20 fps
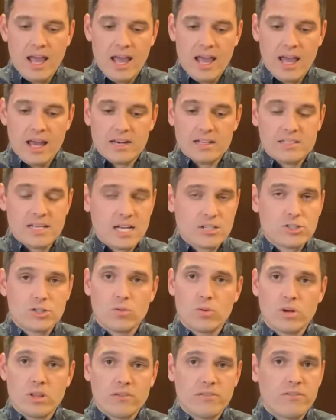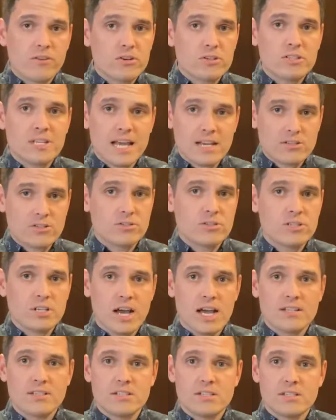and it's actually one of the first
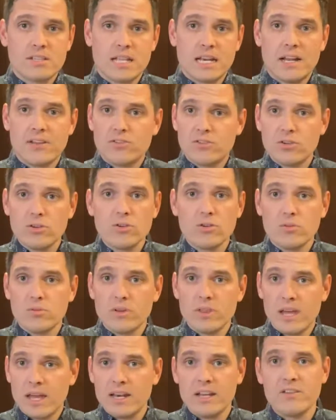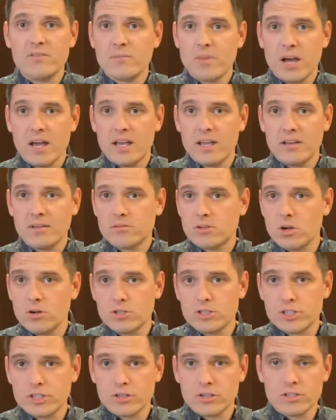exercises that I do with any of my
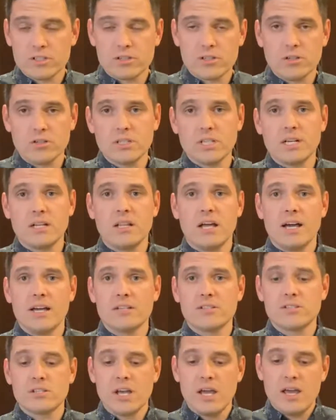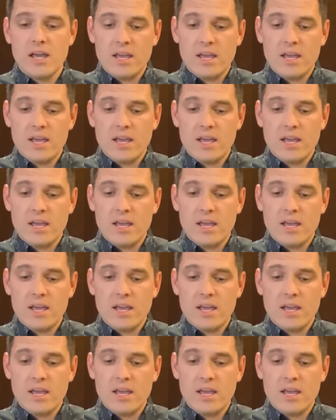coaching or consulting clients